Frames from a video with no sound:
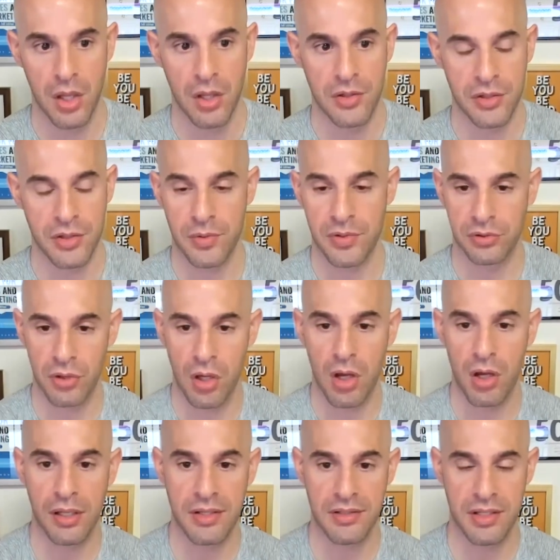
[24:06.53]
So as
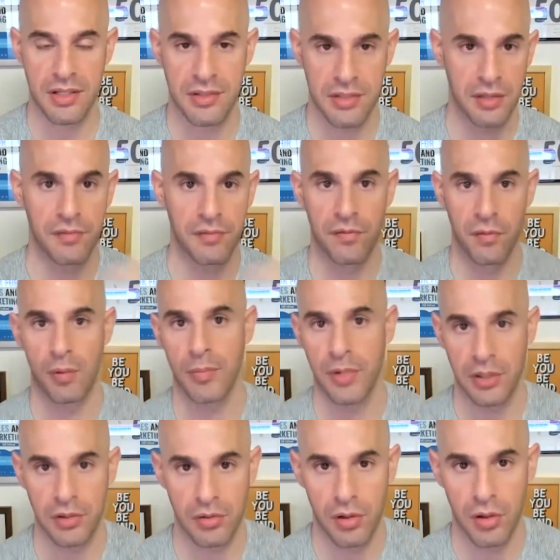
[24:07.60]
long as it's informing
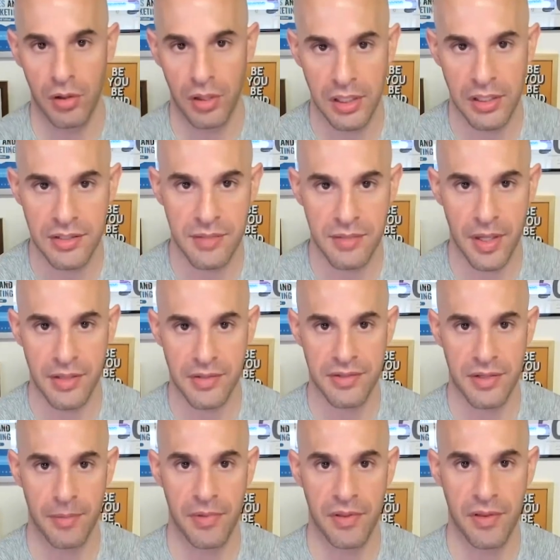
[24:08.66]
your audience about
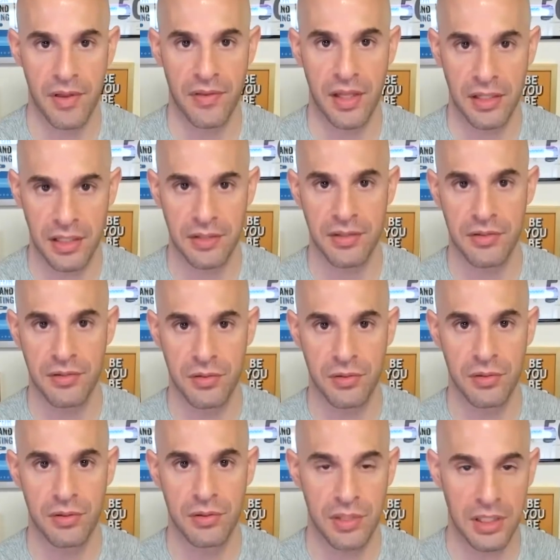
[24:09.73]
something that they need
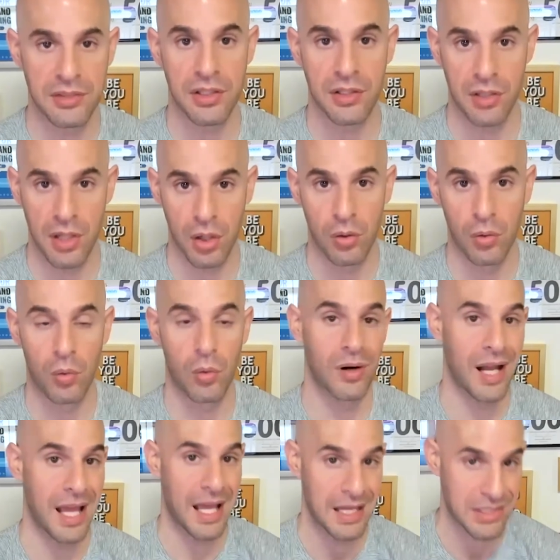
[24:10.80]
to know,
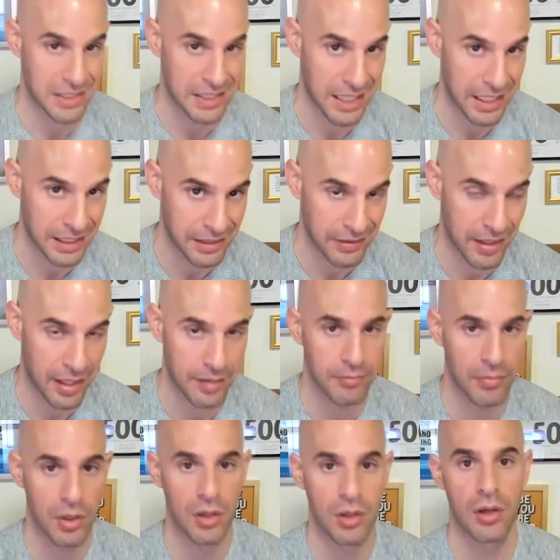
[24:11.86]
or educating
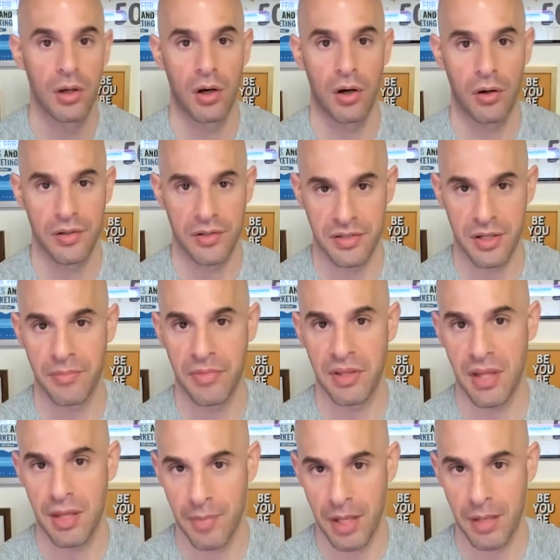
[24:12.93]
them on something
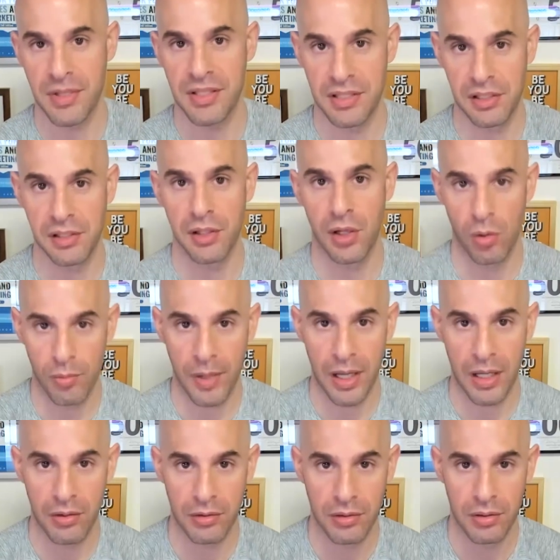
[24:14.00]
they maybe didn't know
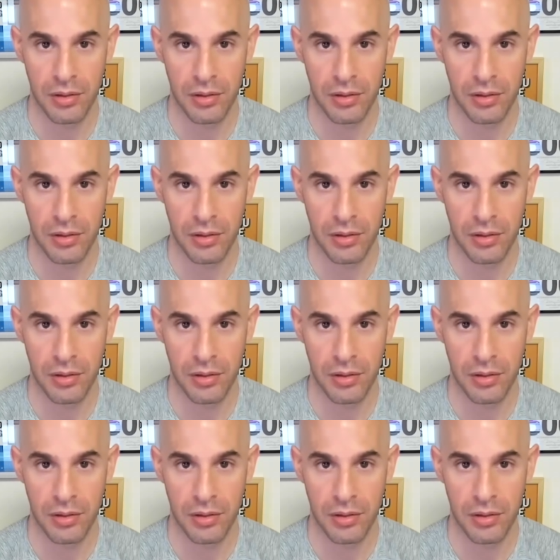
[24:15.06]
about,